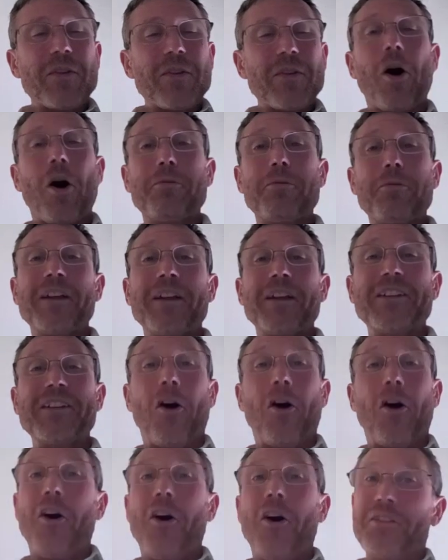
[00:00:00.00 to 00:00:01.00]
operating
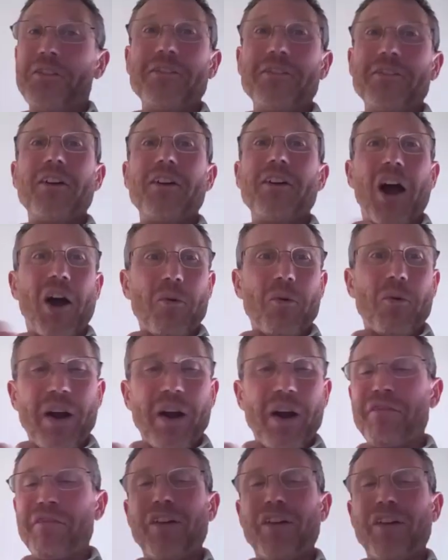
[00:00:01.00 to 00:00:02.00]
on our
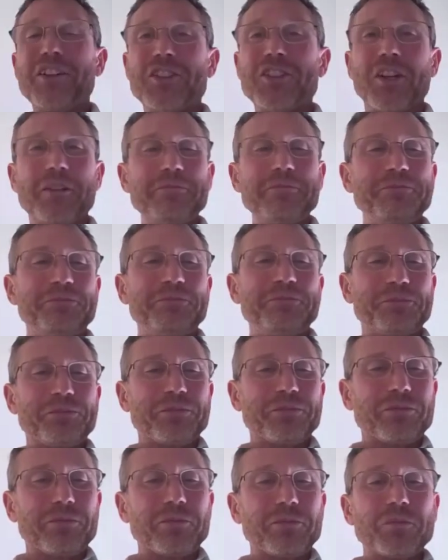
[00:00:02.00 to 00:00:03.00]
wave function,
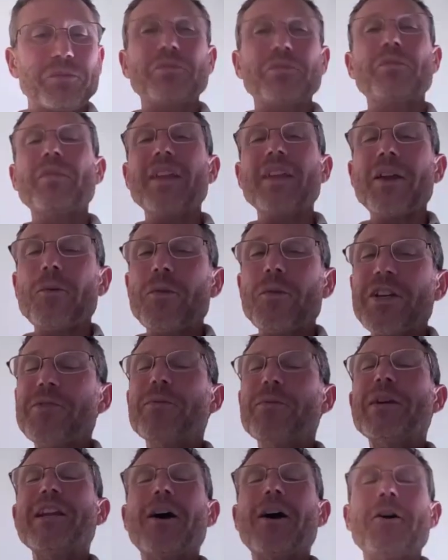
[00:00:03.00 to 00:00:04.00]
which
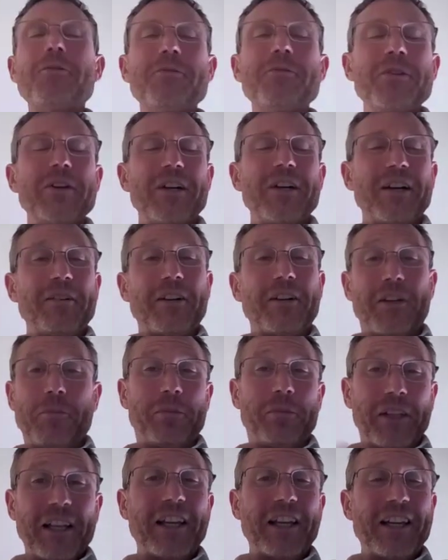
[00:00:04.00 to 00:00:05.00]
we know
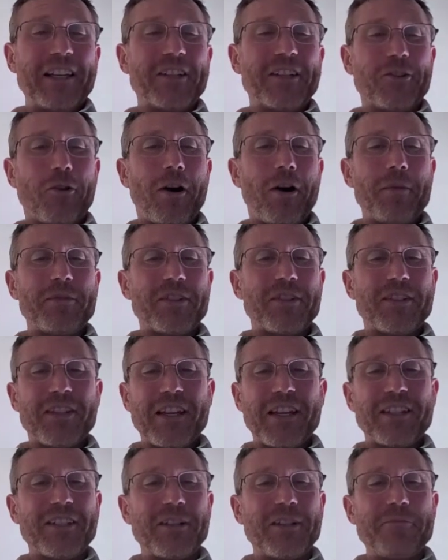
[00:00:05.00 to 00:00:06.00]
completely describes the
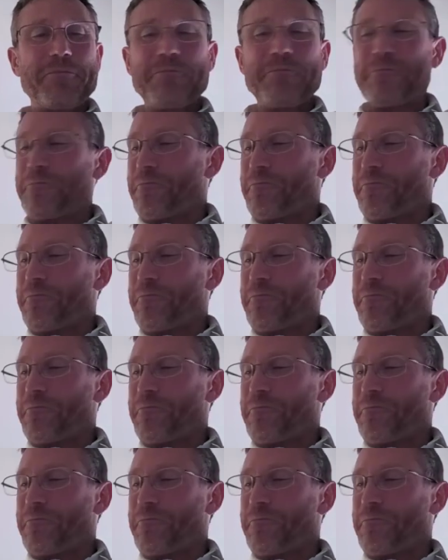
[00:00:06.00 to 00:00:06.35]
system,